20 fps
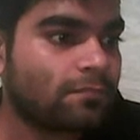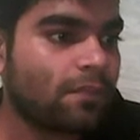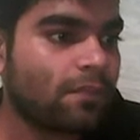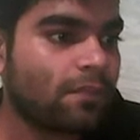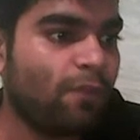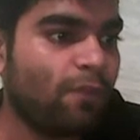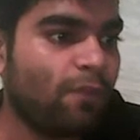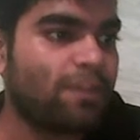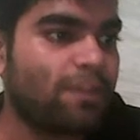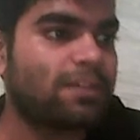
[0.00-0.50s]

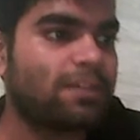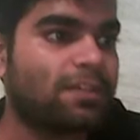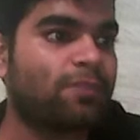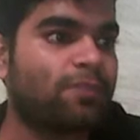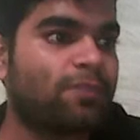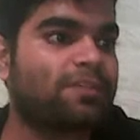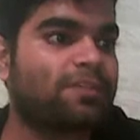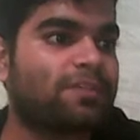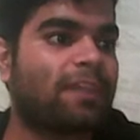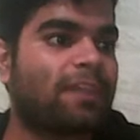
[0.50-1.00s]
What is new
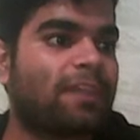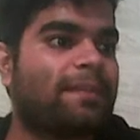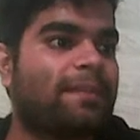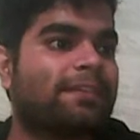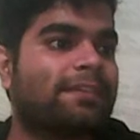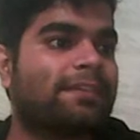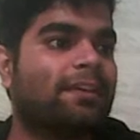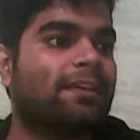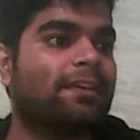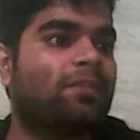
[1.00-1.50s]
style
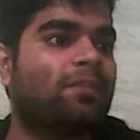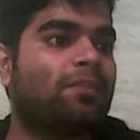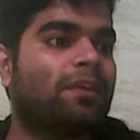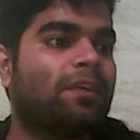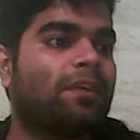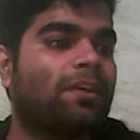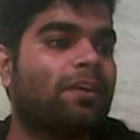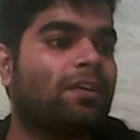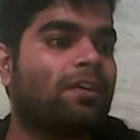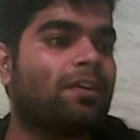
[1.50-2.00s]
basically over
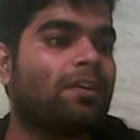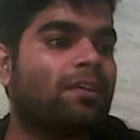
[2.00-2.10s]
here?